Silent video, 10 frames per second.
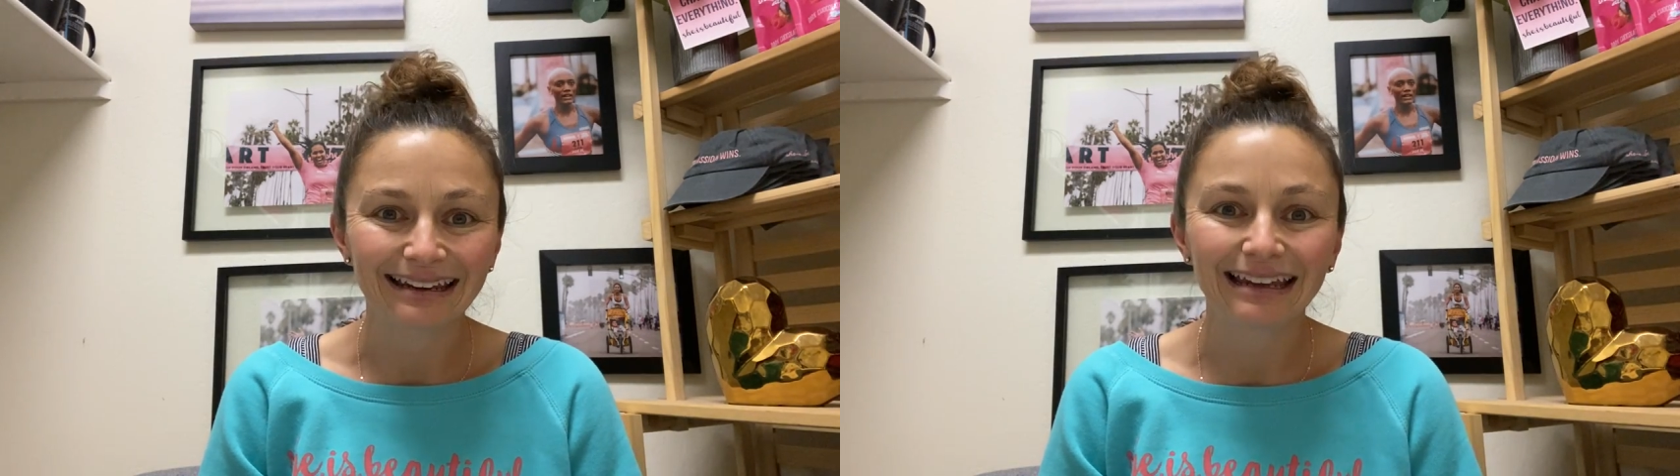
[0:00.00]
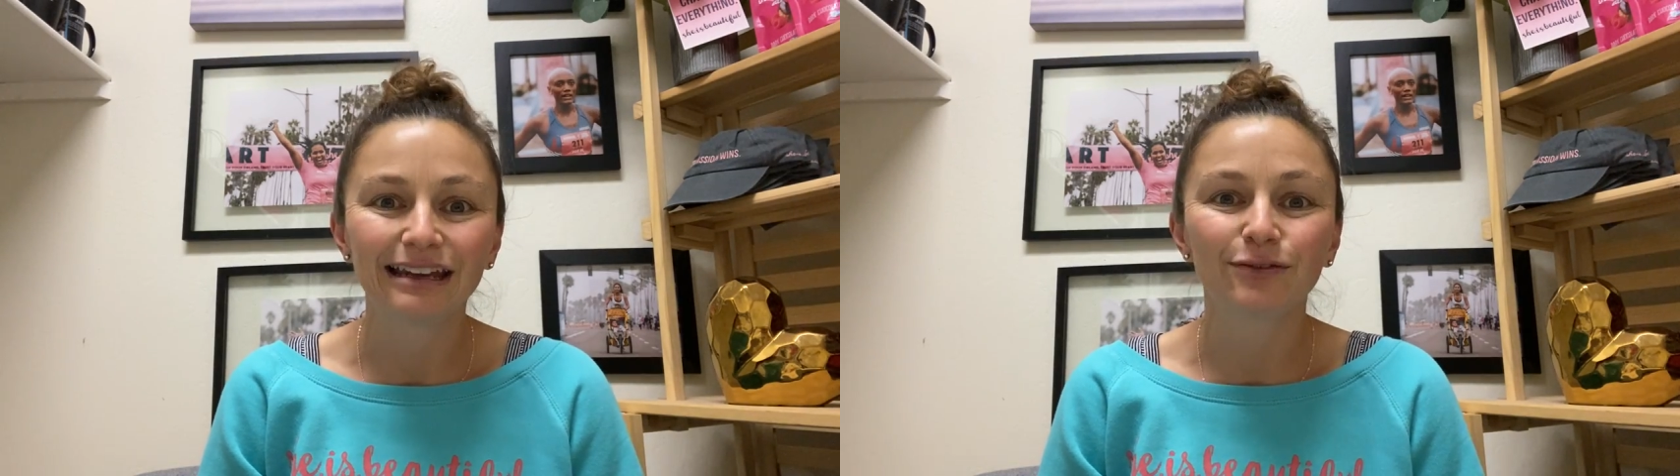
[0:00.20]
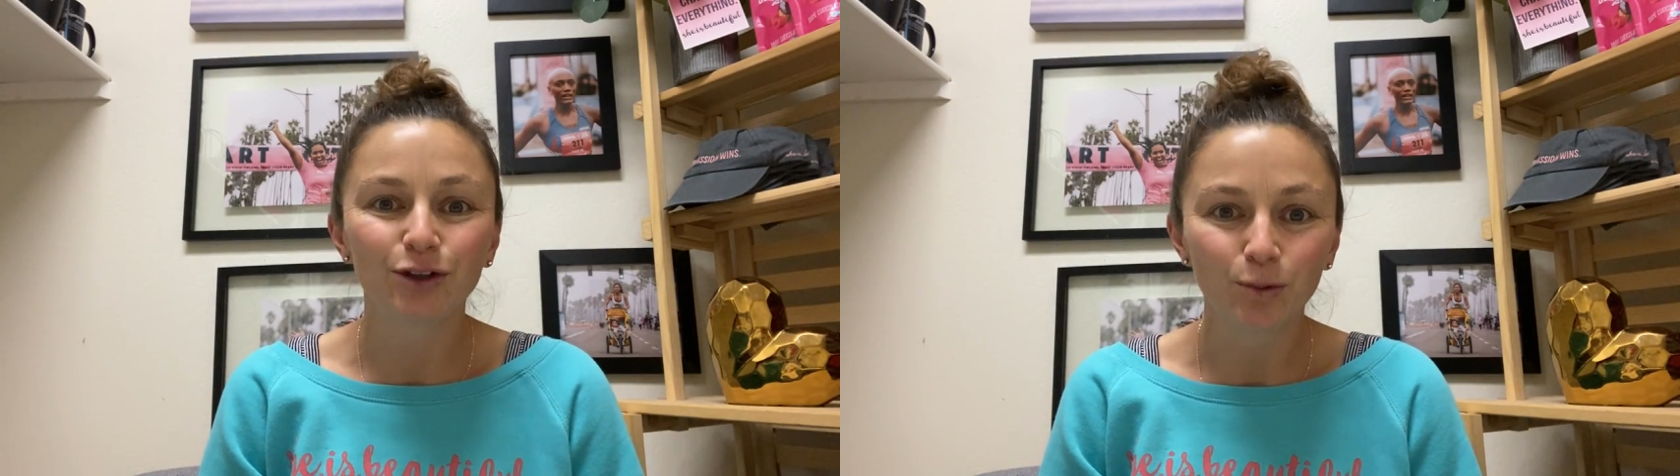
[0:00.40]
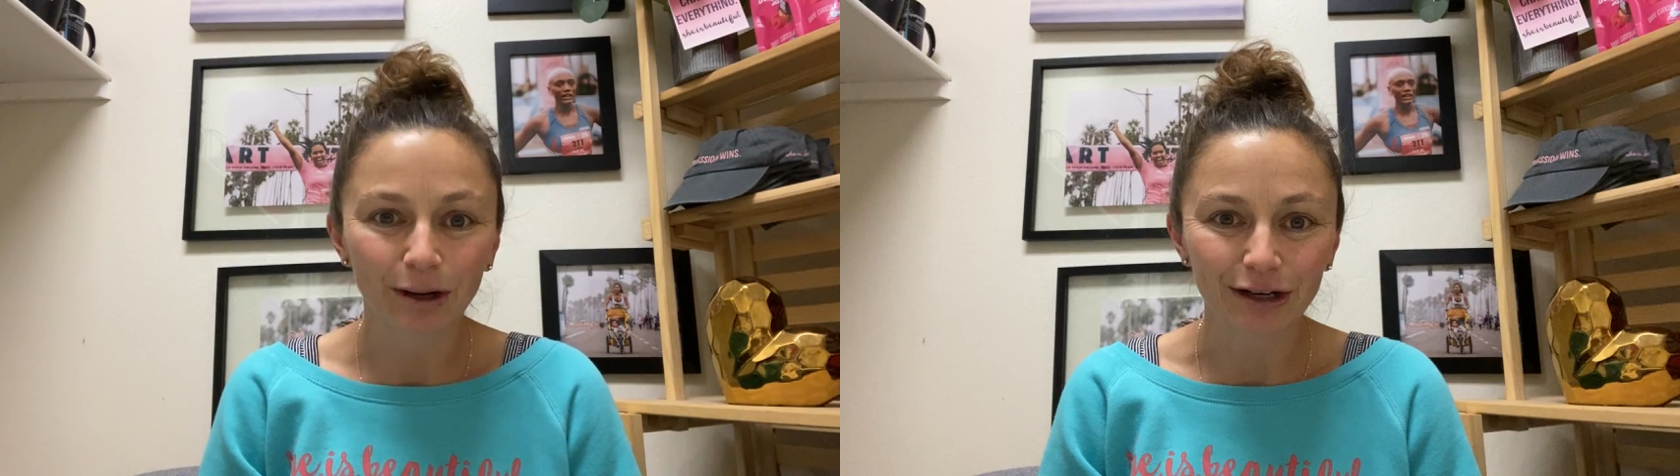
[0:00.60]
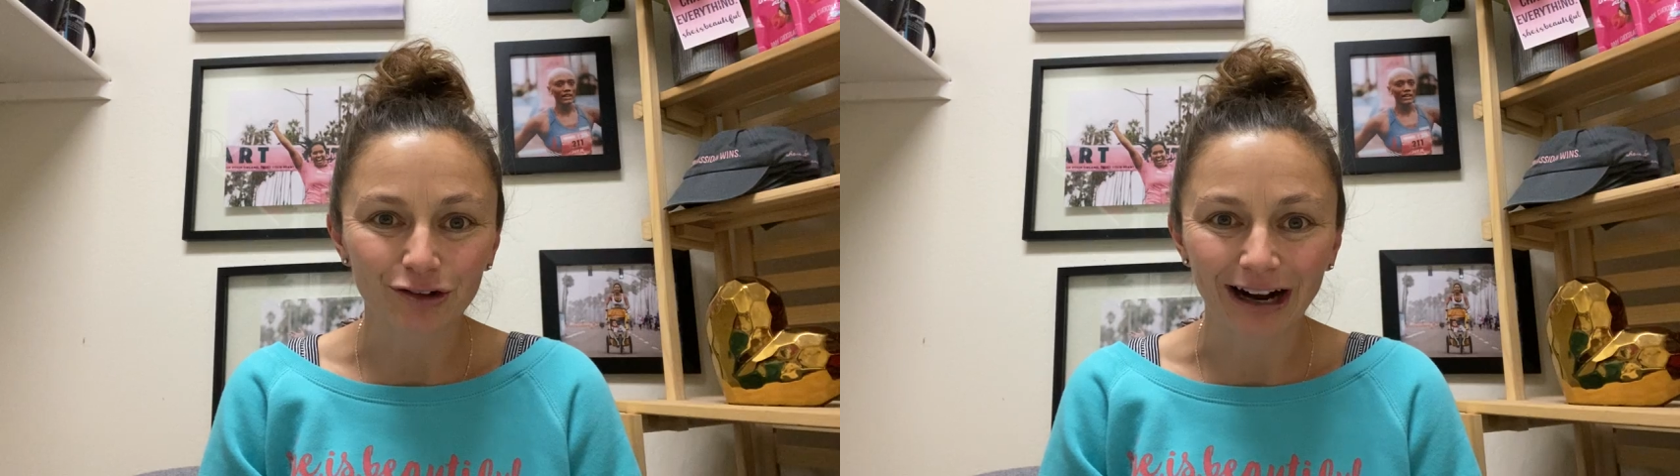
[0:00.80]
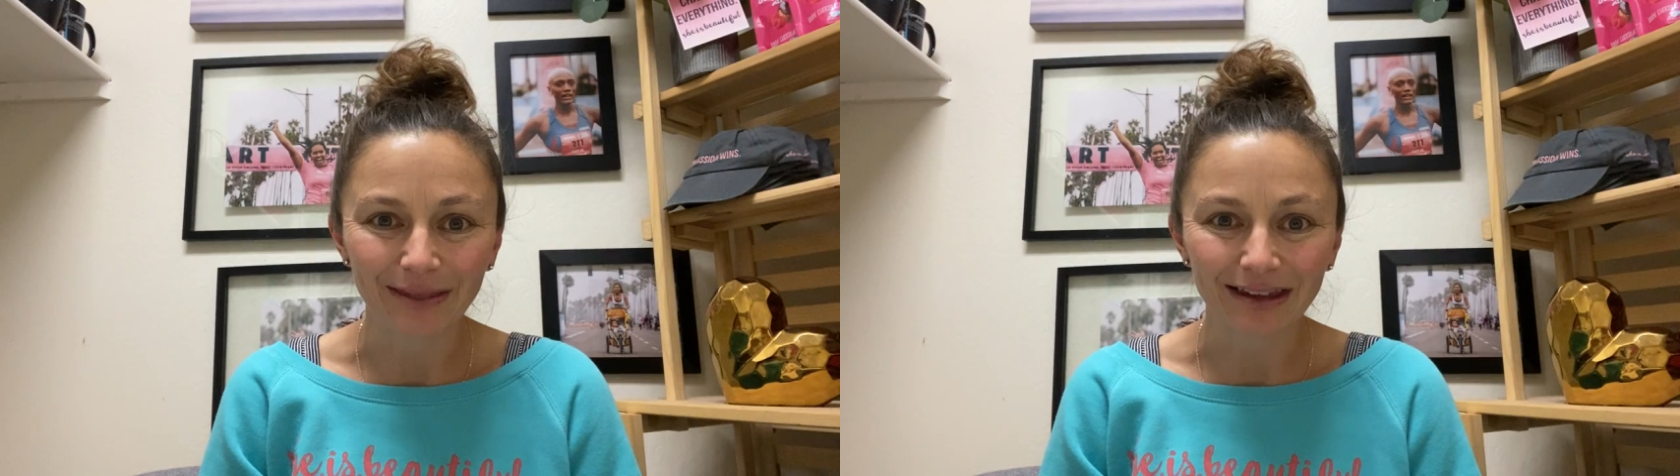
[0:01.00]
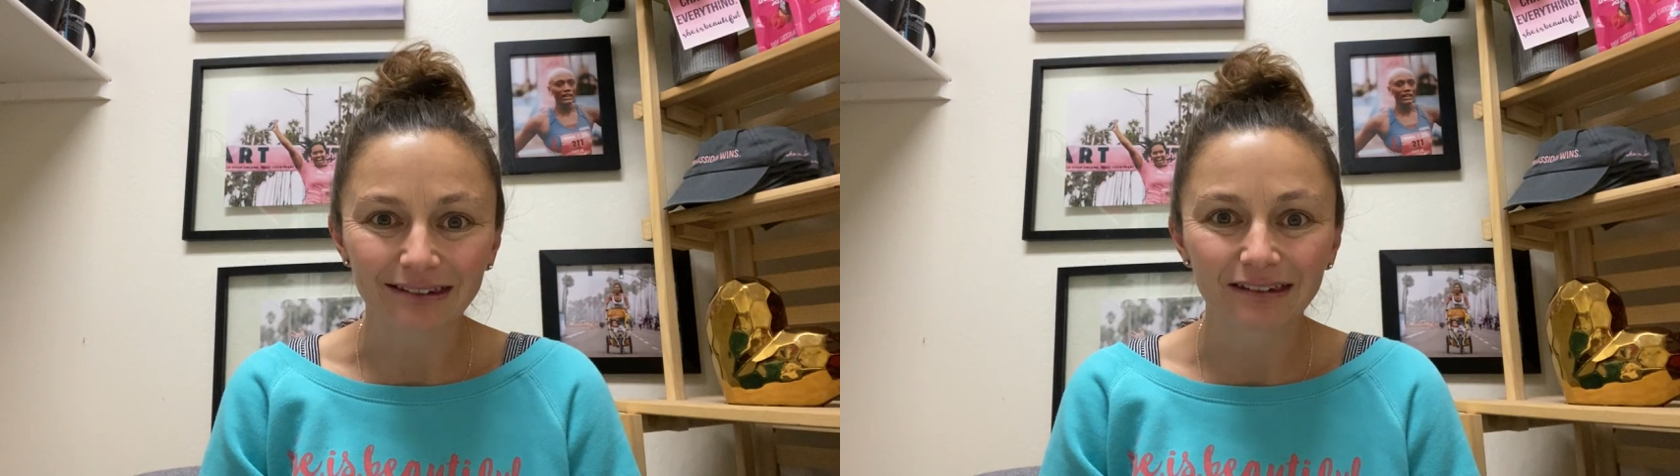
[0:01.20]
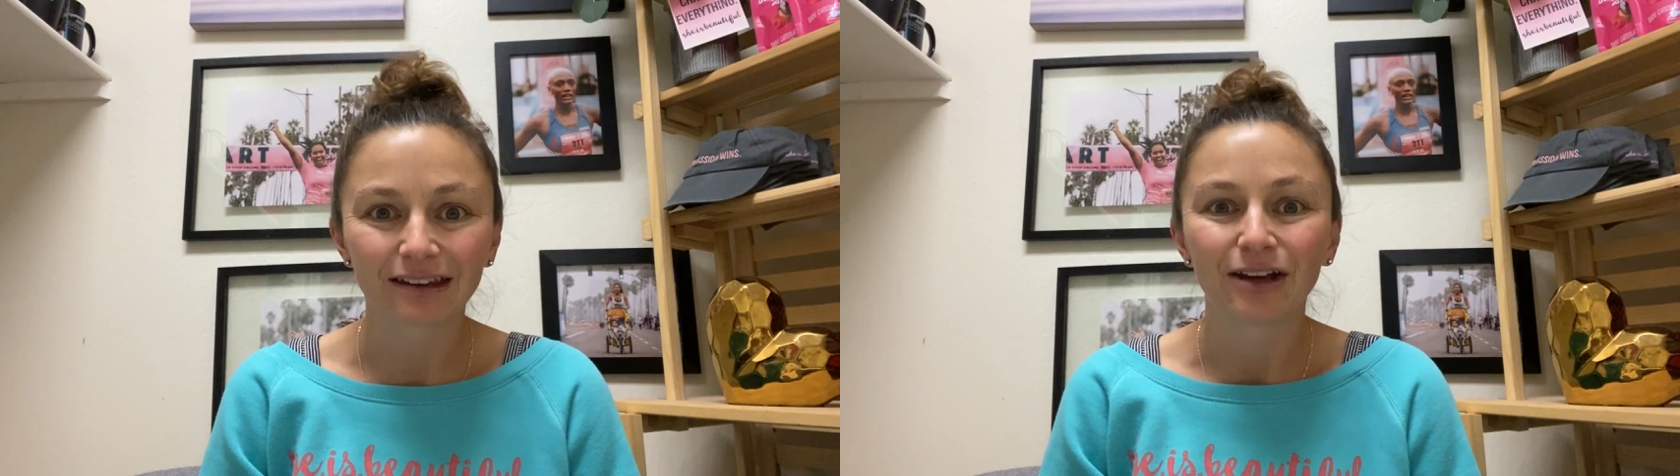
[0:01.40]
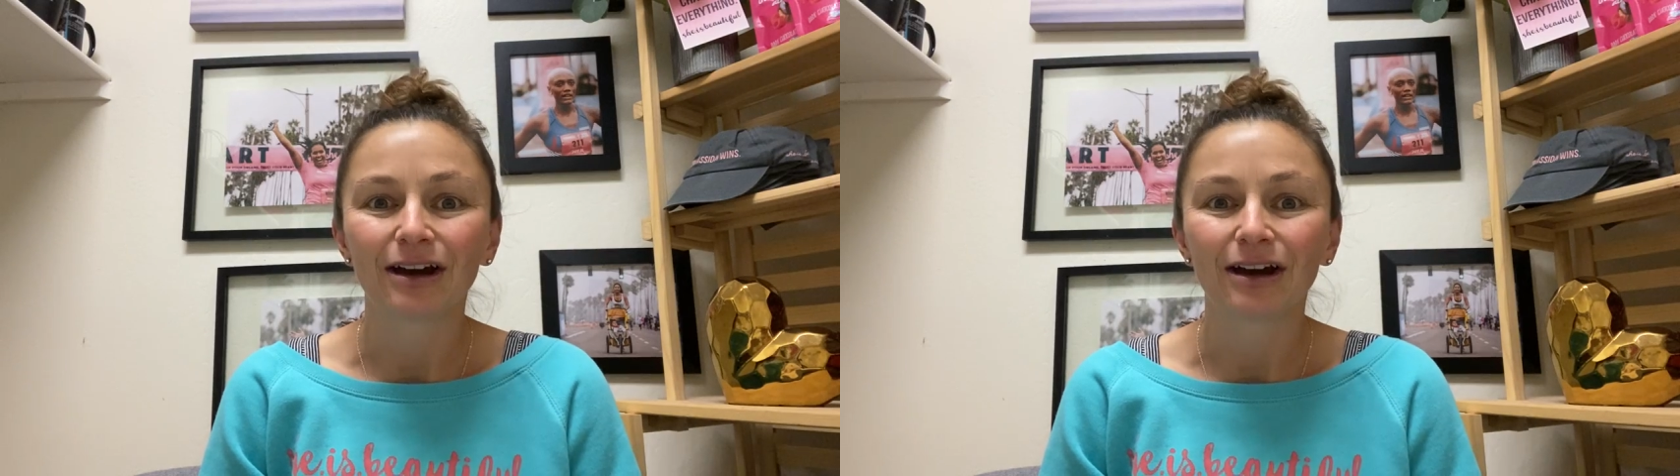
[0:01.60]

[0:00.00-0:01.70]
if you wanna try this,